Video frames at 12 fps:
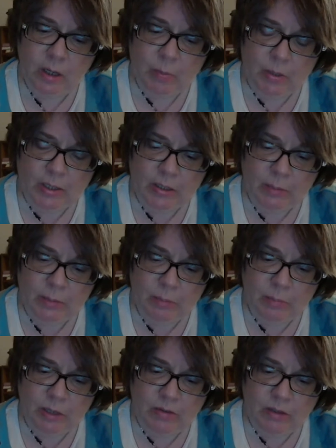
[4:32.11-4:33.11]
But I keep
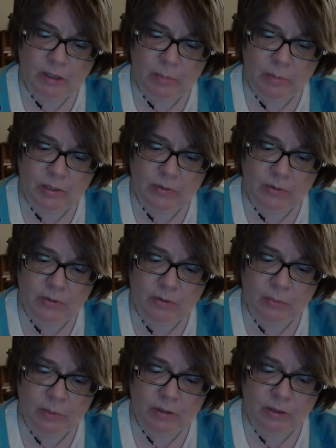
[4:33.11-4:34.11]
messing up on this
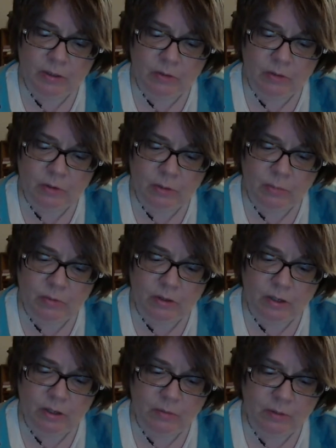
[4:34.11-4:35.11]
one in terms
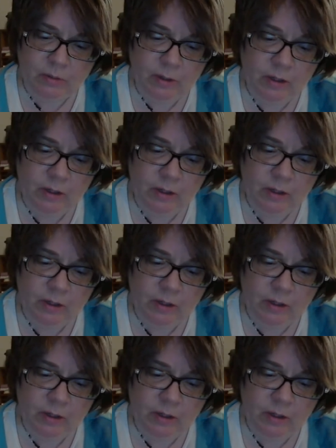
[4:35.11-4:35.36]
of,